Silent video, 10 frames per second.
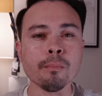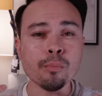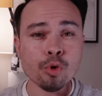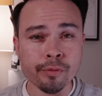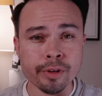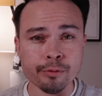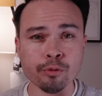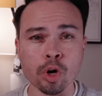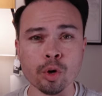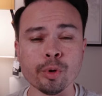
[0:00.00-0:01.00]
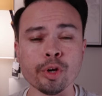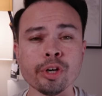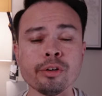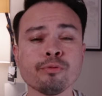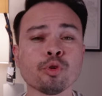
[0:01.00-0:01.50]
Moving
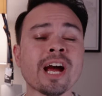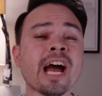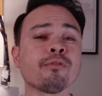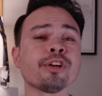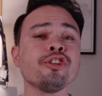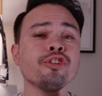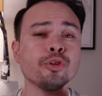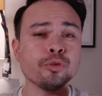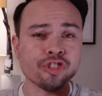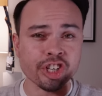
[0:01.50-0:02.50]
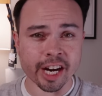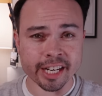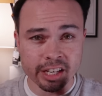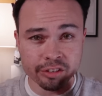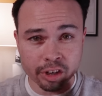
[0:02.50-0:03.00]
forward, for every new
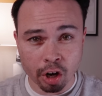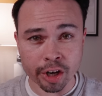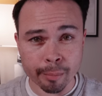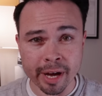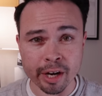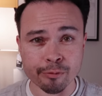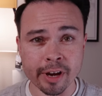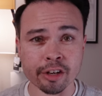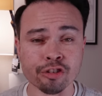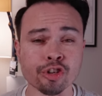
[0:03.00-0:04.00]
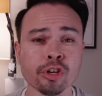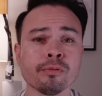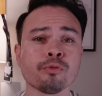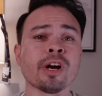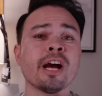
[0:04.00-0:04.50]
Chinese auto manufacturer,
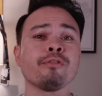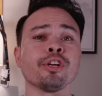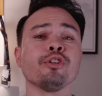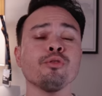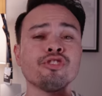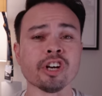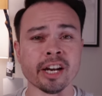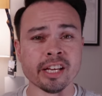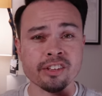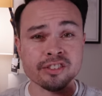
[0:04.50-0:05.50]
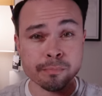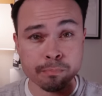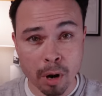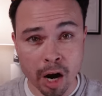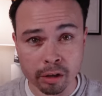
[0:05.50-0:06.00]
for every new Chinese
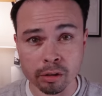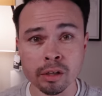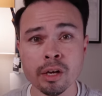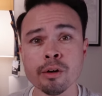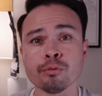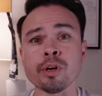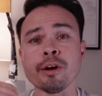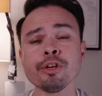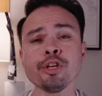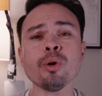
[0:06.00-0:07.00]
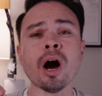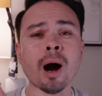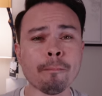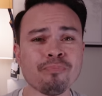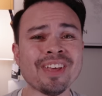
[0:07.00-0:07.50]
model, for every new
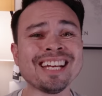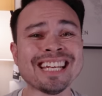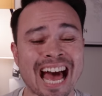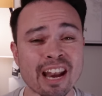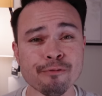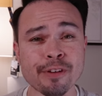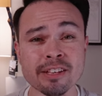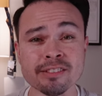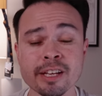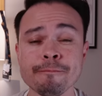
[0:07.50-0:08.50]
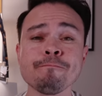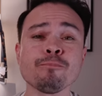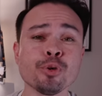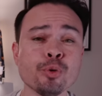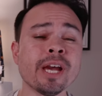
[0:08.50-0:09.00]
update and facelift
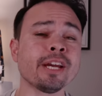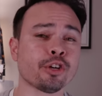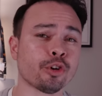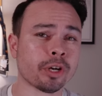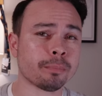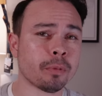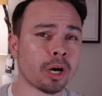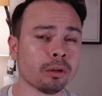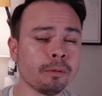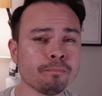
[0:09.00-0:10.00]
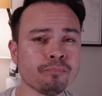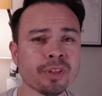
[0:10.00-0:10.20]
to a current model,